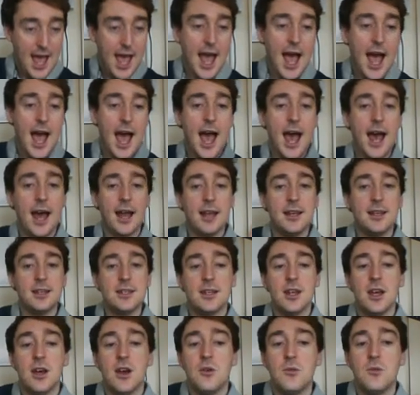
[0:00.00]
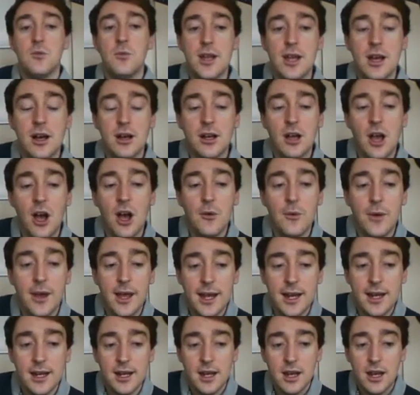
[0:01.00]
and we are
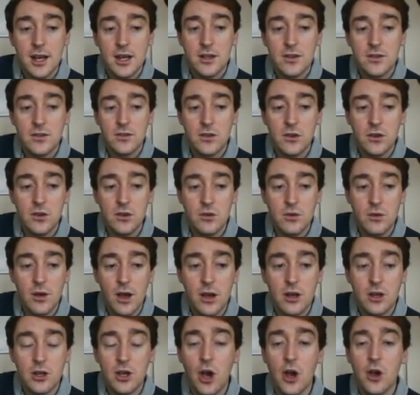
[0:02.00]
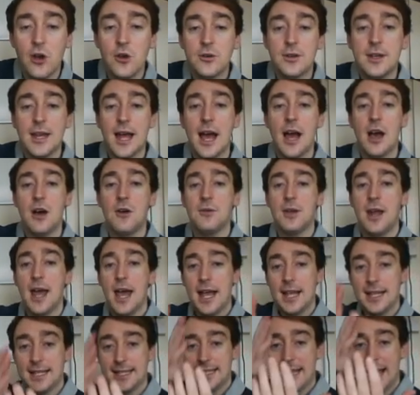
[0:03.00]
going to go down
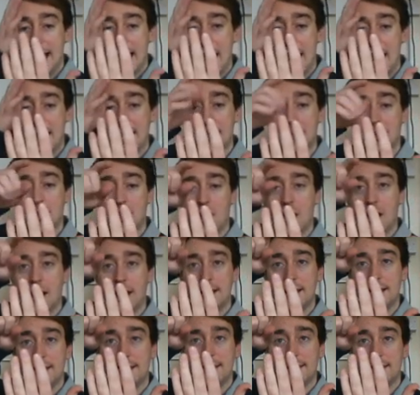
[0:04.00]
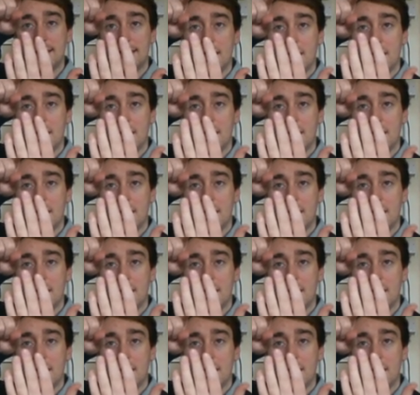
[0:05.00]
10 lines.